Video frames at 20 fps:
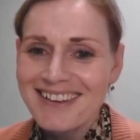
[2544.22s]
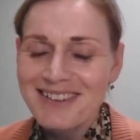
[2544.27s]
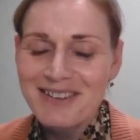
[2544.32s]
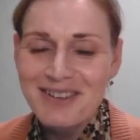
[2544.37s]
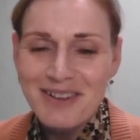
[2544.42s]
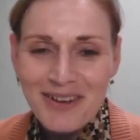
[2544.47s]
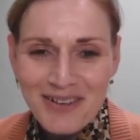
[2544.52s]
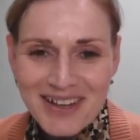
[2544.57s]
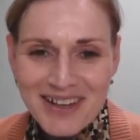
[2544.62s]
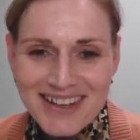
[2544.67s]

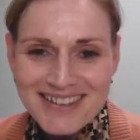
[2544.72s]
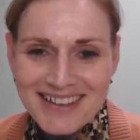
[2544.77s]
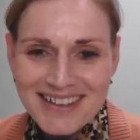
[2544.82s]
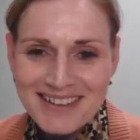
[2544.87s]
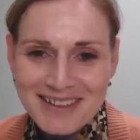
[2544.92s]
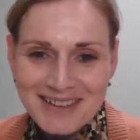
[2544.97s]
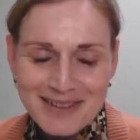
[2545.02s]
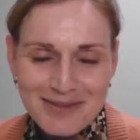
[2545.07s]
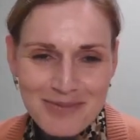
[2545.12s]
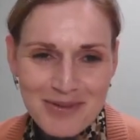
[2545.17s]
knowledge
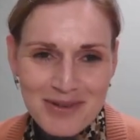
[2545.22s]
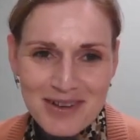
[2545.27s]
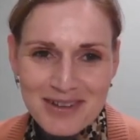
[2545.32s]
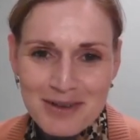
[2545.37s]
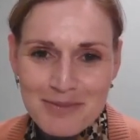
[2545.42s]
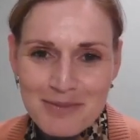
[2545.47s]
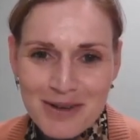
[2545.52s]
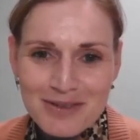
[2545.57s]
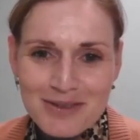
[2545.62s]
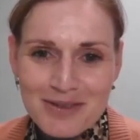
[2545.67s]
and
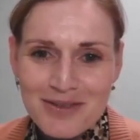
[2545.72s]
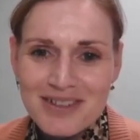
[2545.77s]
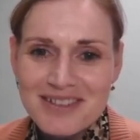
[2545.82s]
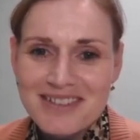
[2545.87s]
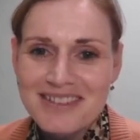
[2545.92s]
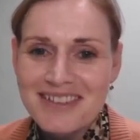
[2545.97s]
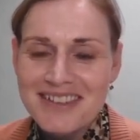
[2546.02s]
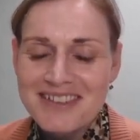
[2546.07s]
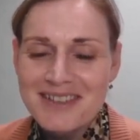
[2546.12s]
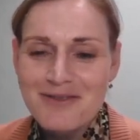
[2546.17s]
experience about
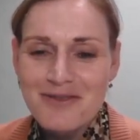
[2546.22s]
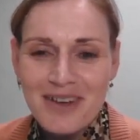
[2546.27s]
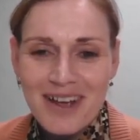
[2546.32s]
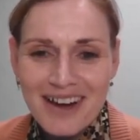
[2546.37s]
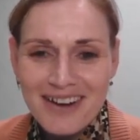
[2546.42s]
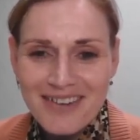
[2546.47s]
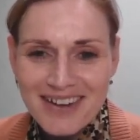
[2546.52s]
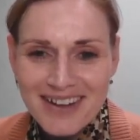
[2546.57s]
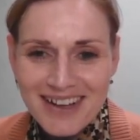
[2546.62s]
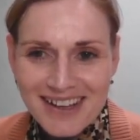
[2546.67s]
regenerative
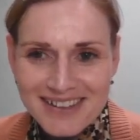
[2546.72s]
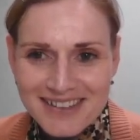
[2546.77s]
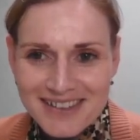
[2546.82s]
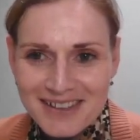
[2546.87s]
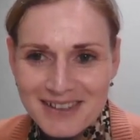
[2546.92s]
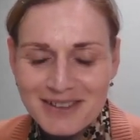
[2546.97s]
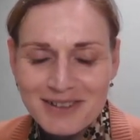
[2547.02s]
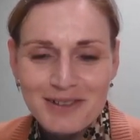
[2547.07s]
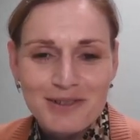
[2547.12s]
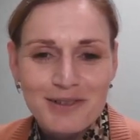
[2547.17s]

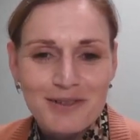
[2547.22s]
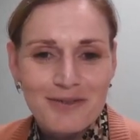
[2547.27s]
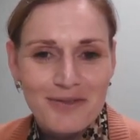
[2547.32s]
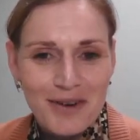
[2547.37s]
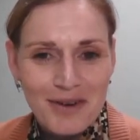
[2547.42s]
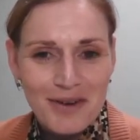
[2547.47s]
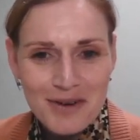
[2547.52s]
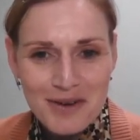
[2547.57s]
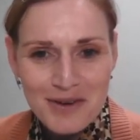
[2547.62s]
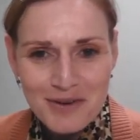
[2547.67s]
agriculture. It's also
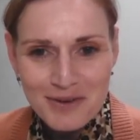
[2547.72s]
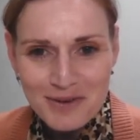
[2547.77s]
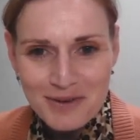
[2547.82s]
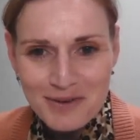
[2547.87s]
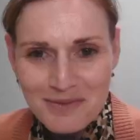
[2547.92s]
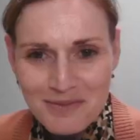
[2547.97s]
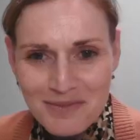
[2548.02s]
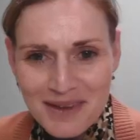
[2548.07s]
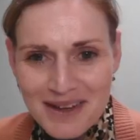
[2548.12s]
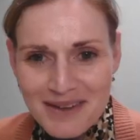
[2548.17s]
very new
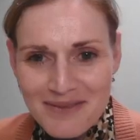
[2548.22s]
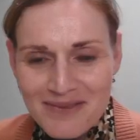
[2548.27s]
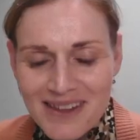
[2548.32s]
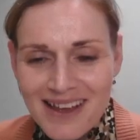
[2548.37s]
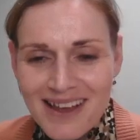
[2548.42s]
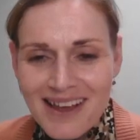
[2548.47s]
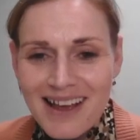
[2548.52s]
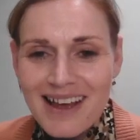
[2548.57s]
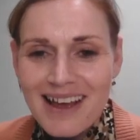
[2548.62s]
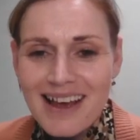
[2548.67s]
to me.
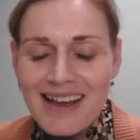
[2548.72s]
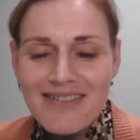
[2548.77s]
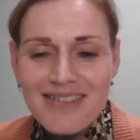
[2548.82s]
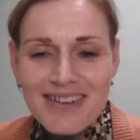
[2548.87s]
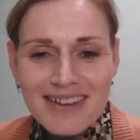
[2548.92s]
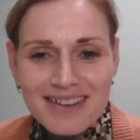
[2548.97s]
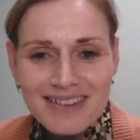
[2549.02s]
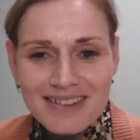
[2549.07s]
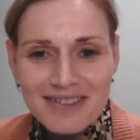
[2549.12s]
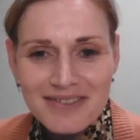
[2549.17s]
I
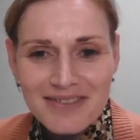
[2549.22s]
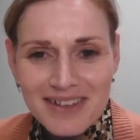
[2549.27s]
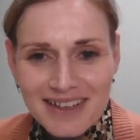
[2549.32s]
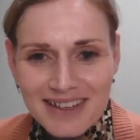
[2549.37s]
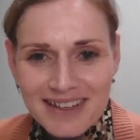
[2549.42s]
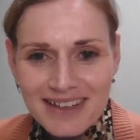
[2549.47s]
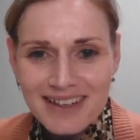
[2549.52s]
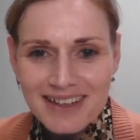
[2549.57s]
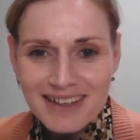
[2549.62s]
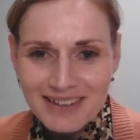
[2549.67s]
think it's
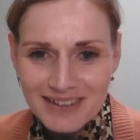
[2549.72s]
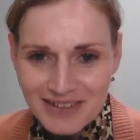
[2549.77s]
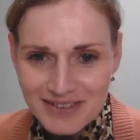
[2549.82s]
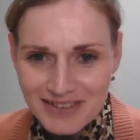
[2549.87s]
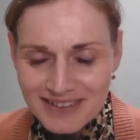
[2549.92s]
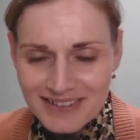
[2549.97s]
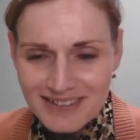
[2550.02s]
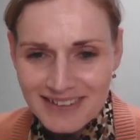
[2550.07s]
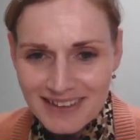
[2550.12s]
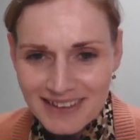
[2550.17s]
really
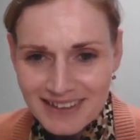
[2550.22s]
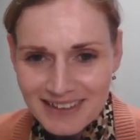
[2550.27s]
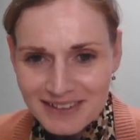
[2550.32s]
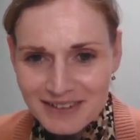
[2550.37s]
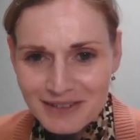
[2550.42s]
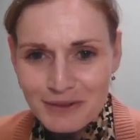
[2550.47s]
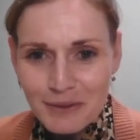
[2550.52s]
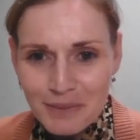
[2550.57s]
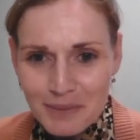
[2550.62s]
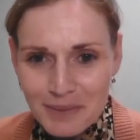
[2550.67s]

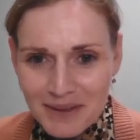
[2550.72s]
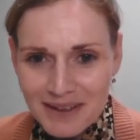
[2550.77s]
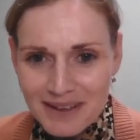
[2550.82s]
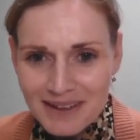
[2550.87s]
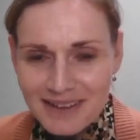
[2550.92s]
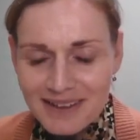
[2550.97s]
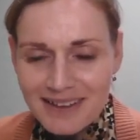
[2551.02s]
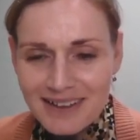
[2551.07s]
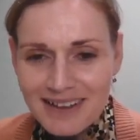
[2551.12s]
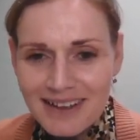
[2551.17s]
interesting
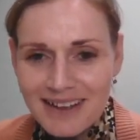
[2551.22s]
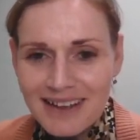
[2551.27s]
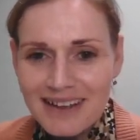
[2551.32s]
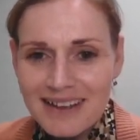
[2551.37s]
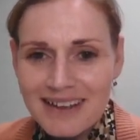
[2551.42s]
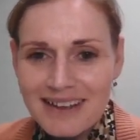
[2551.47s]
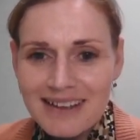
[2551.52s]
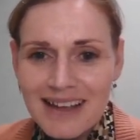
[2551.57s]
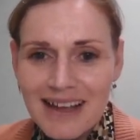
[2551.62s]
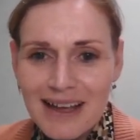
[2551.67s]
topic,
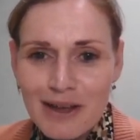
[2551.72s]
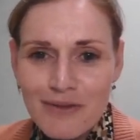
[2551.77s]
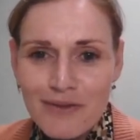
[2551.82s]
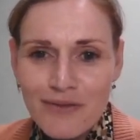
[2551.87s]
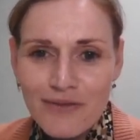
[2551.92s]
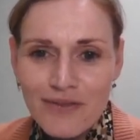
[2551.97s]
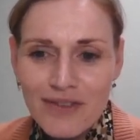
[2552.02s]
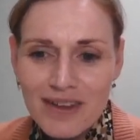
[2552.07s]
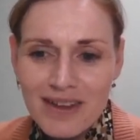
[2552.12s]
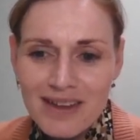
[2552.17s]
and I
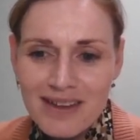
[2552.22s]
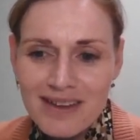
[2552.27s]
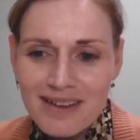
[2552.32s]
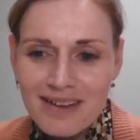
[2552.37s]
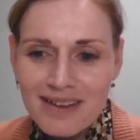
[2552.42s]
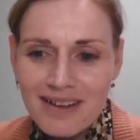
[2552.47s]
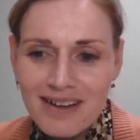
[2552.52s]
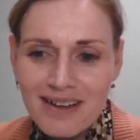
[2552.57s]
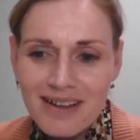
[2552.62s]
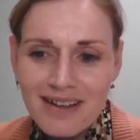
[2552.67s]

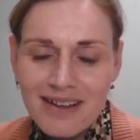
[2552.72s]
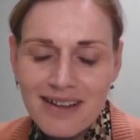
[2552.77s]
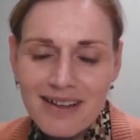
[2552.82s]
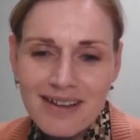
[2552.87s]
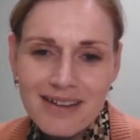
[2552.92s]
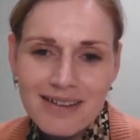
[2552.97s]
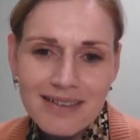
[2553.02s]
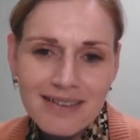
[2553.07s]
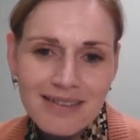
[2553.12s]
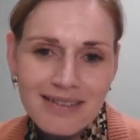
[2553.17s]
think
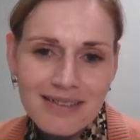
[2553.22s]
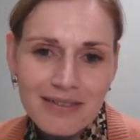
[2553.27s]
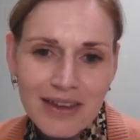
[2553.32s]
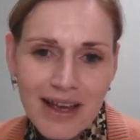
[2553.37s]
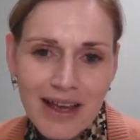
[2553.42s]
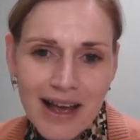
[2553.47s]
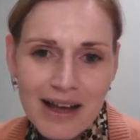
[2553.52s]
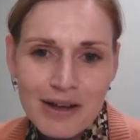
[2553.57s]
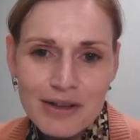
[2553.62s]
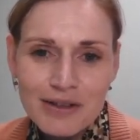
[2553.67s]
the
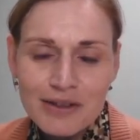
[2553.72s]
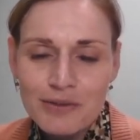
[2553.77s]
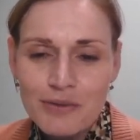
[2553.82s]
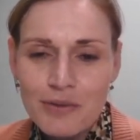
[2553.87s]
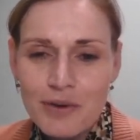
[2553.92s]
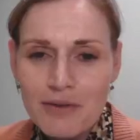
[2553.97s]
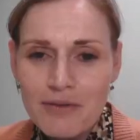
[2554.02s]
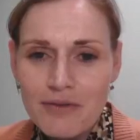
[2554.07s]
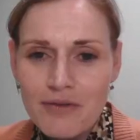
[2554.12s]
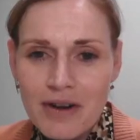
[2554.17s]

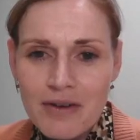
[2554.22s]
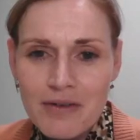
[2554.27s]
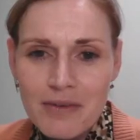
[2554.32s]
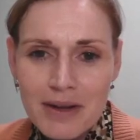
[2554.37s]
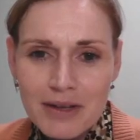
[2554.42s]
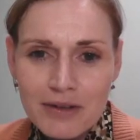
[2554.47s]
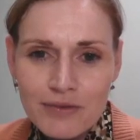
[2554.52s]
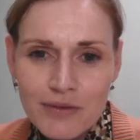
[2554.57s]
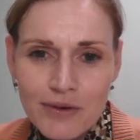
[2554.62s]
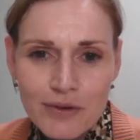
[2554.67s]
hackathon will very
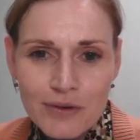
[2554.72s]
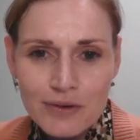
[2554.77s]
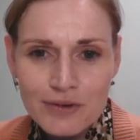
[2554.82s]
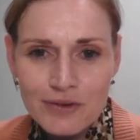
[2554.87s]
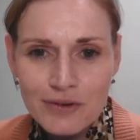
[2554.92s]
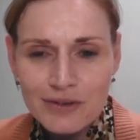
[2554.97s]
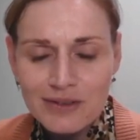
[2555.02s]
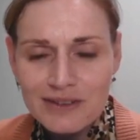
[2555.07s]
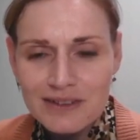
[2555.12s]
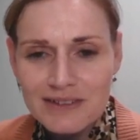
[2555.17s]
much
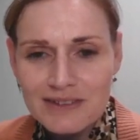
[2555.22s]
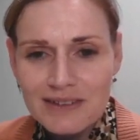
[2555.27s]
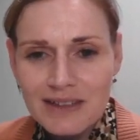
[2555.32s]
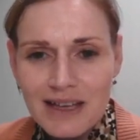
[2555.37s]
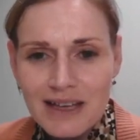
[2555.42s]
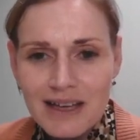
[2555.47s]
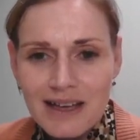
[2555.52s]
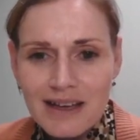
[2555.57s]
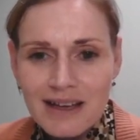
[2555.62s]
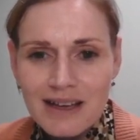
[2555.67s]
focus on this